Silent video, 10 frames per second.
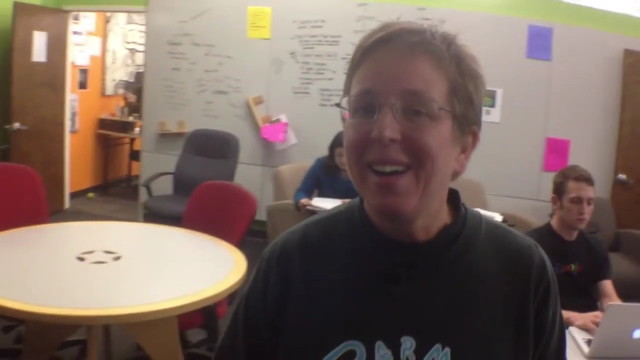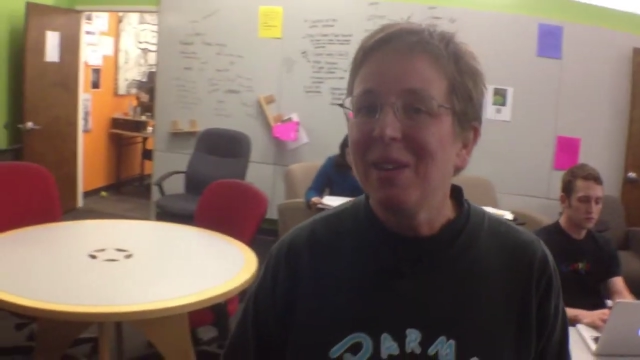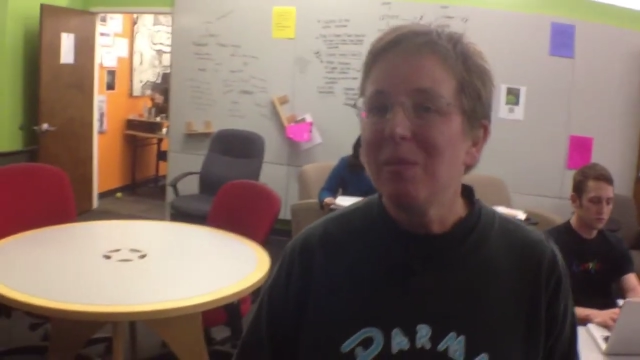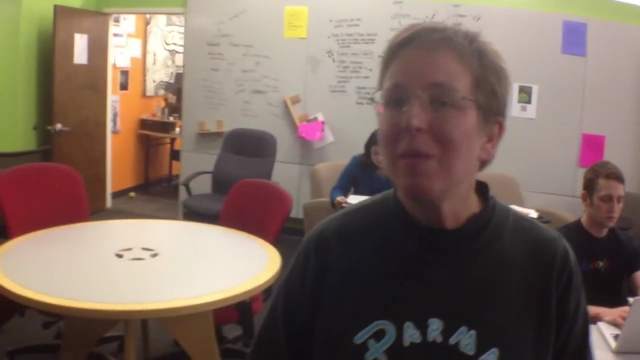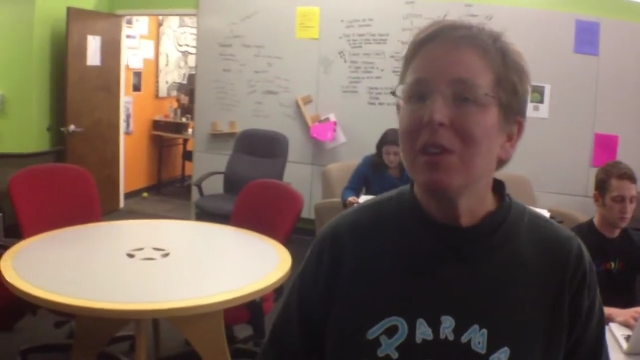
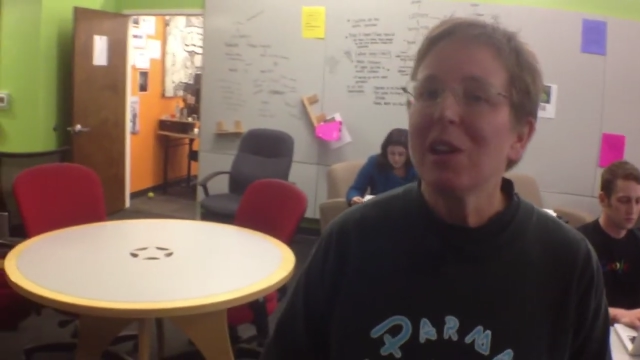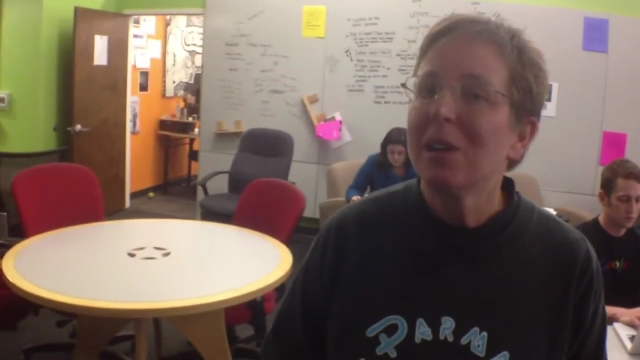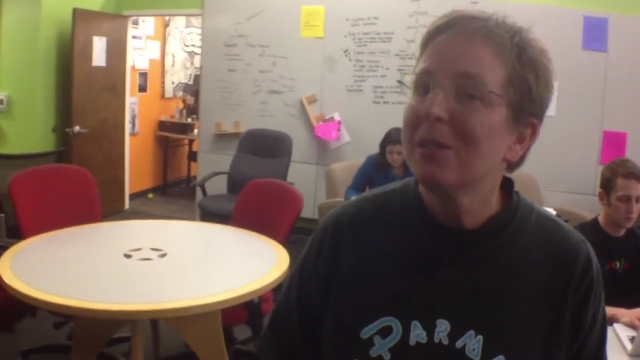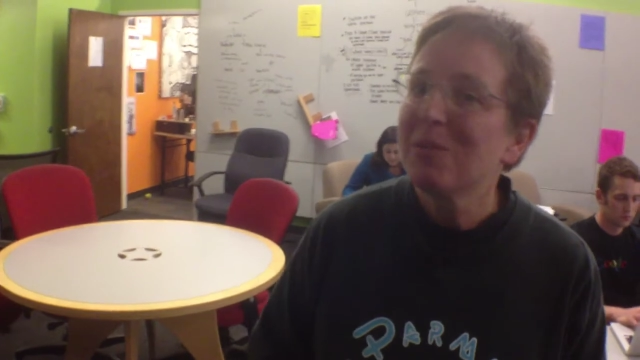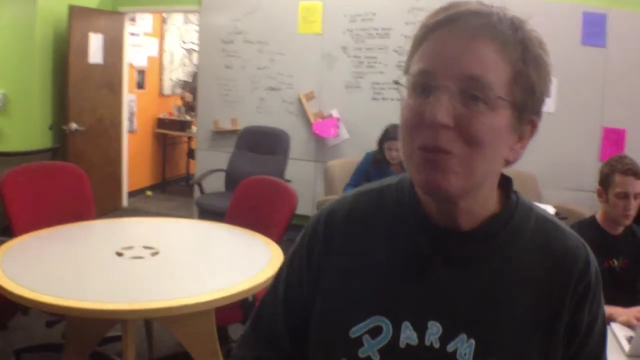maybe
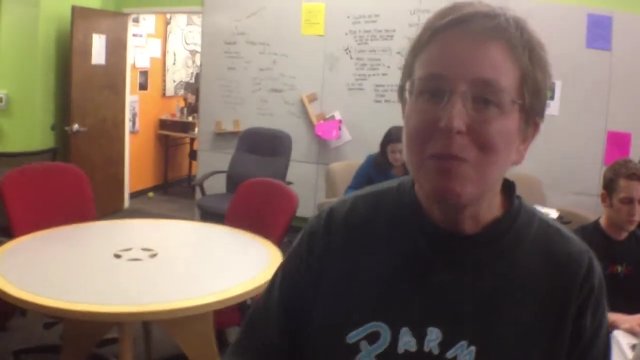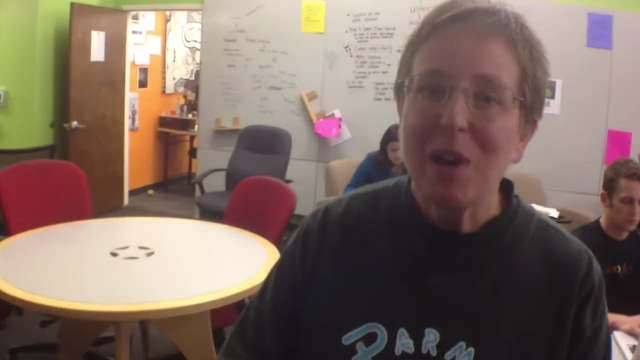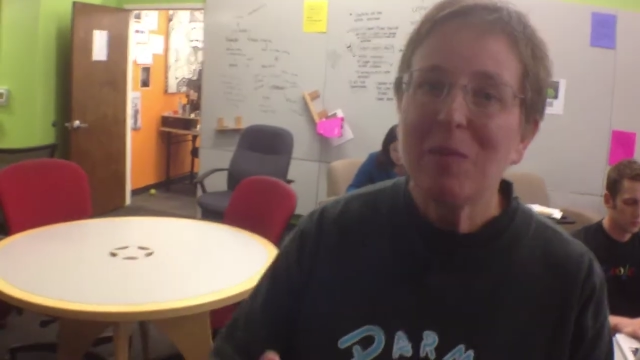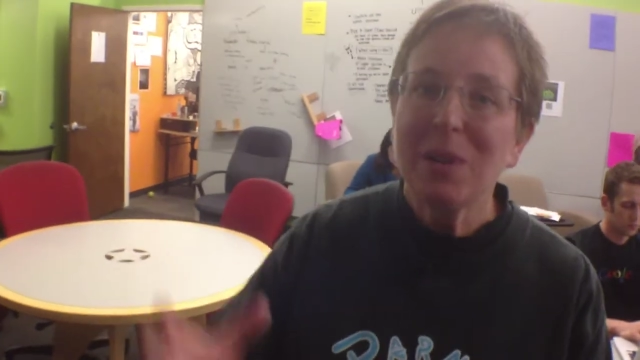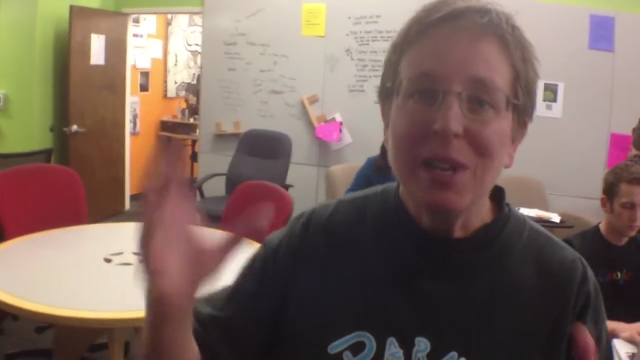a
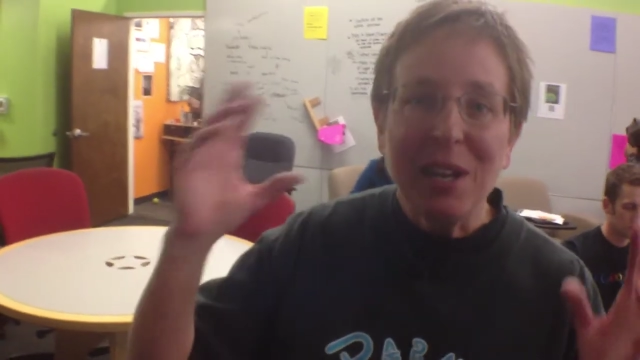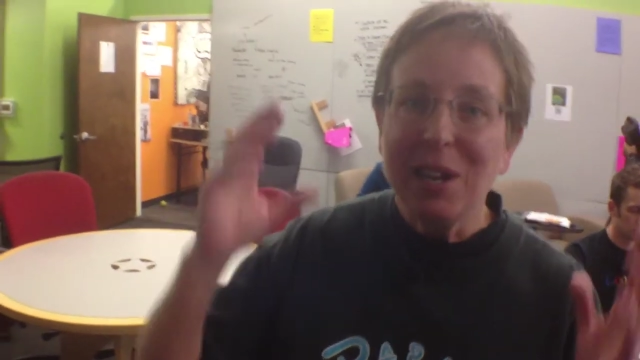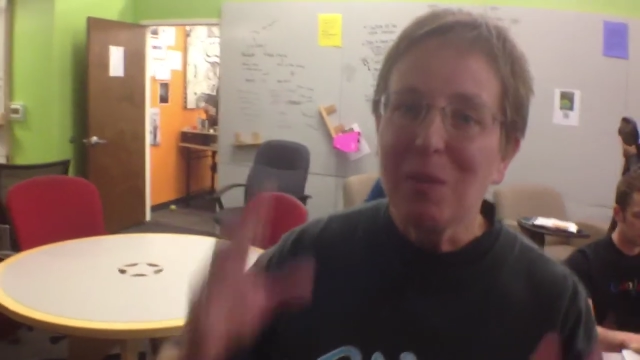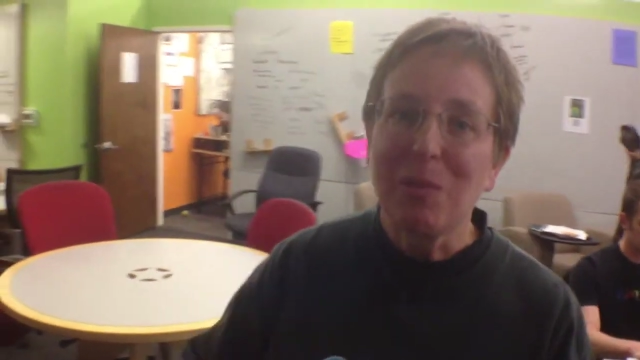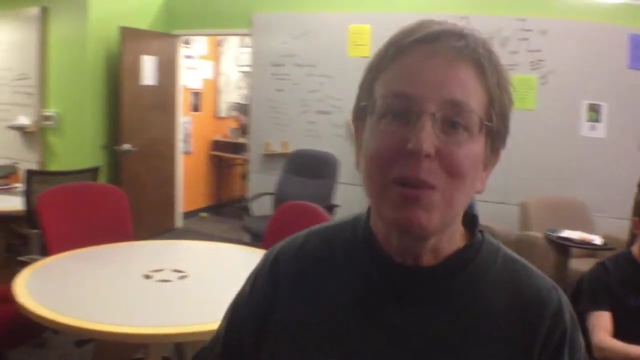Bubba
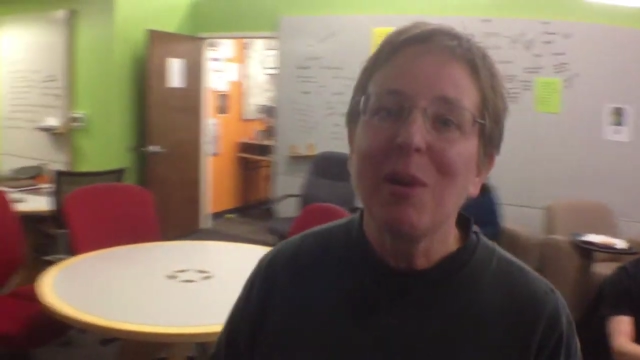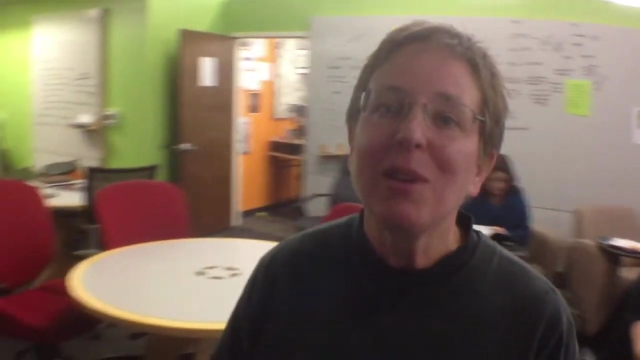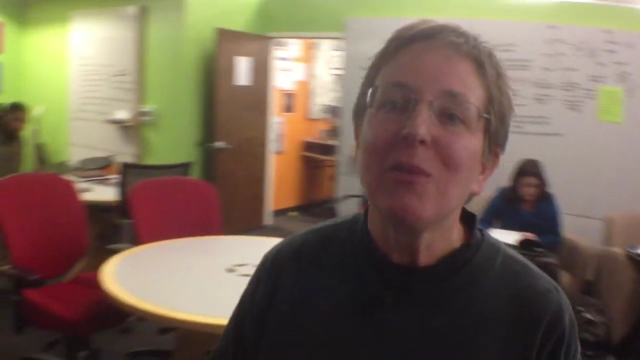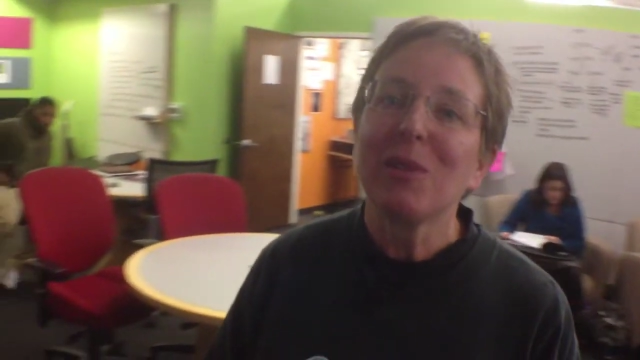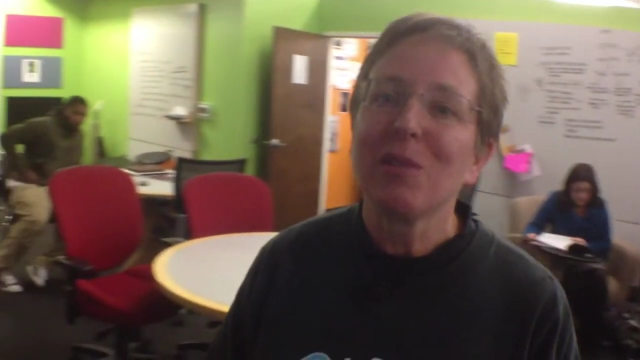eating a
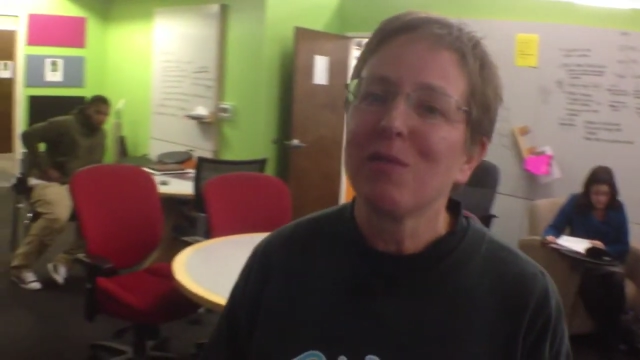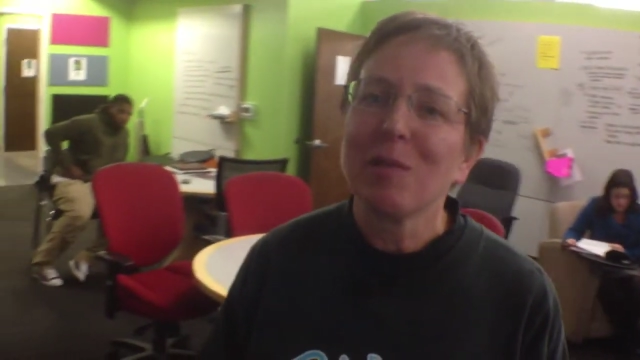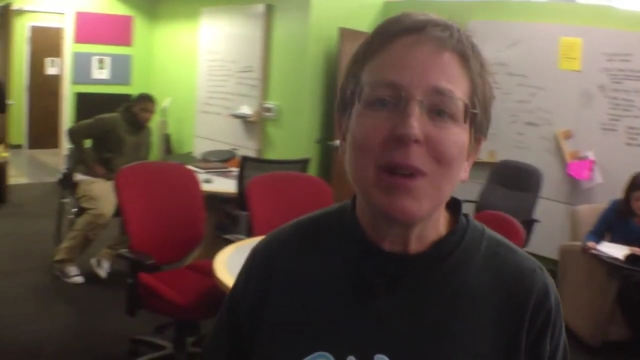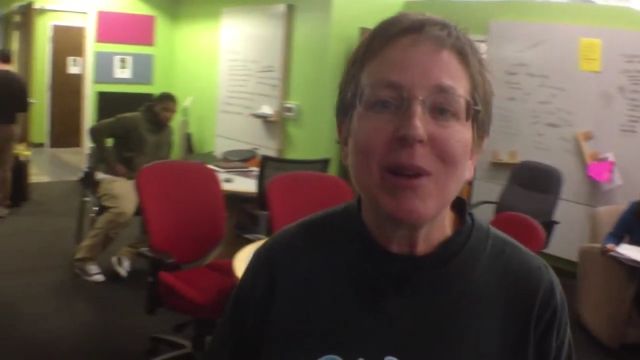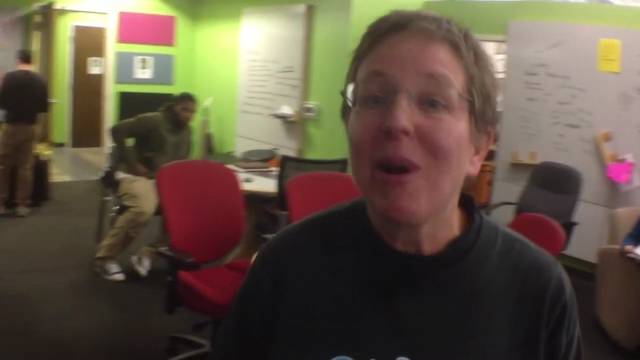pierogi with a
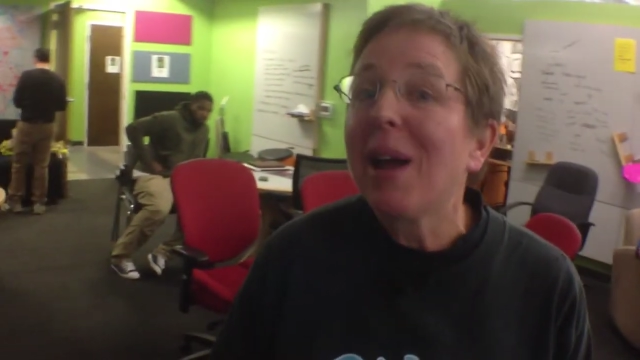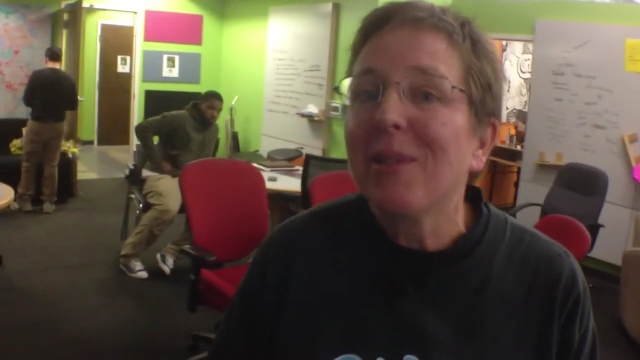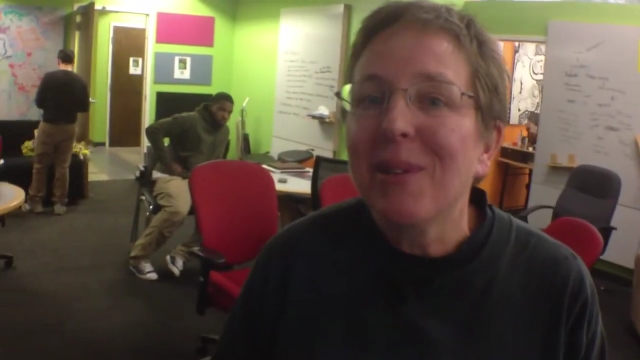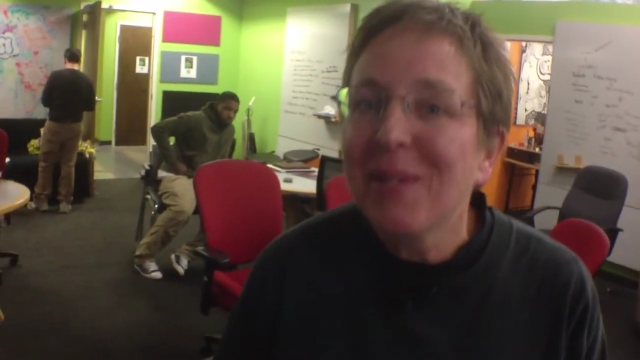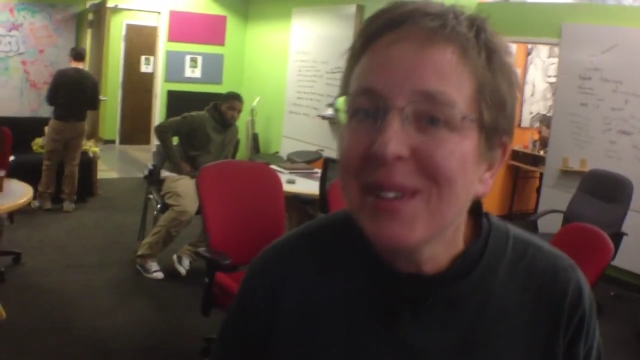flamingo, I
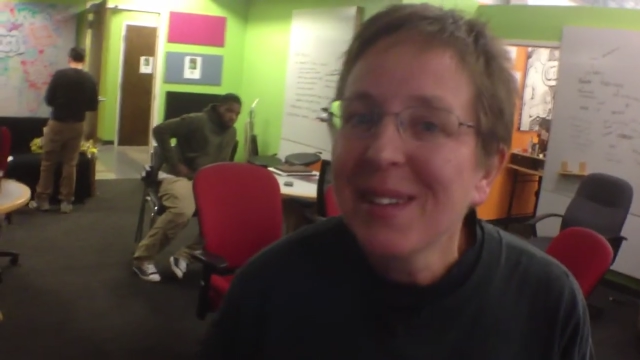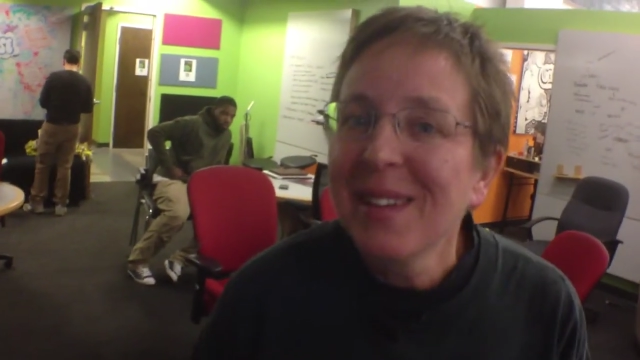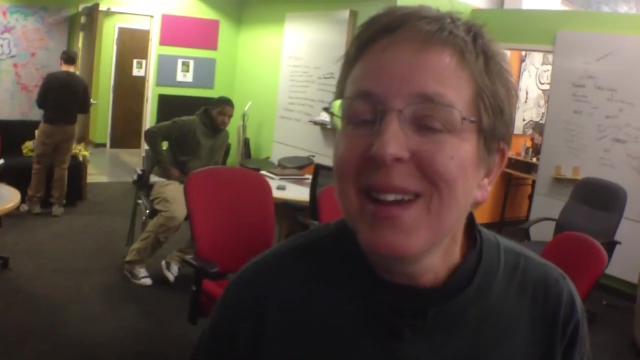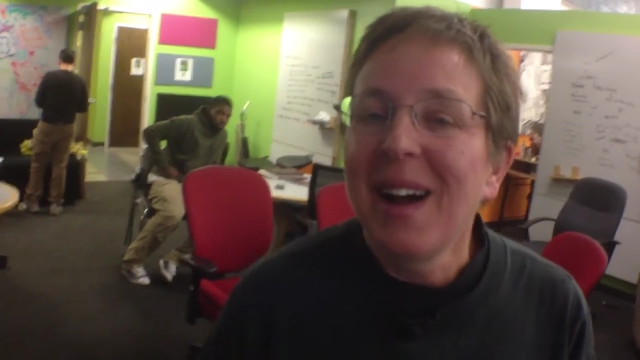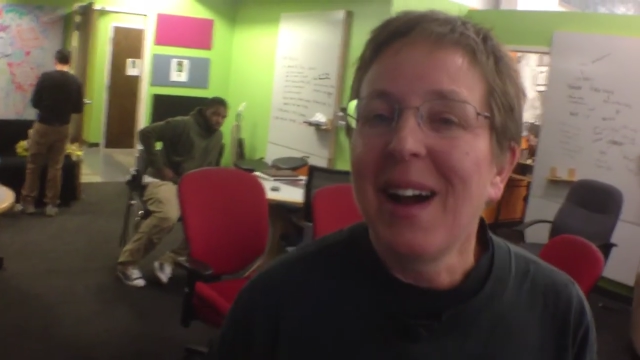don't
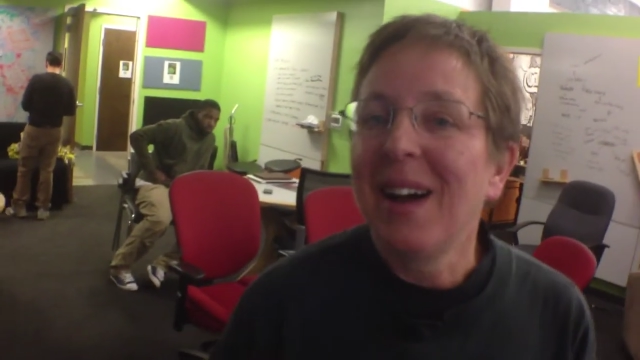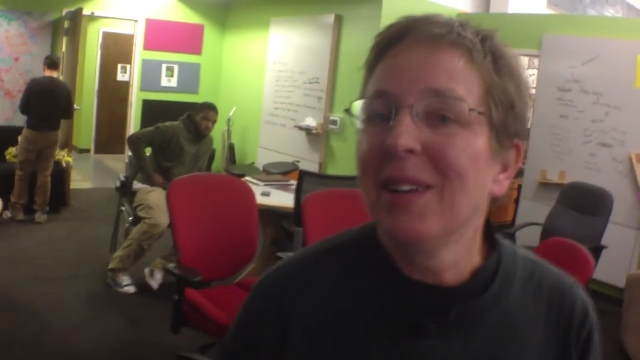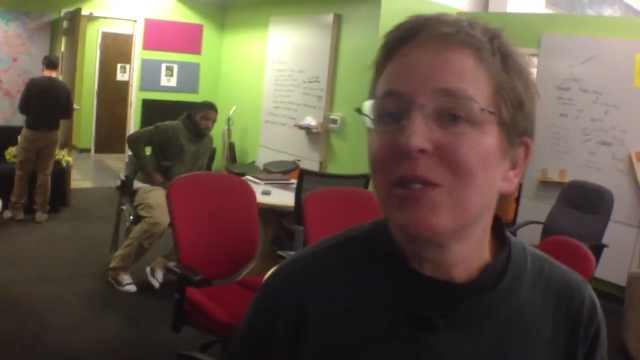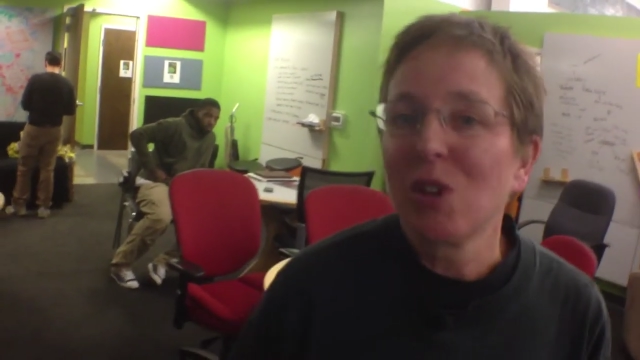know.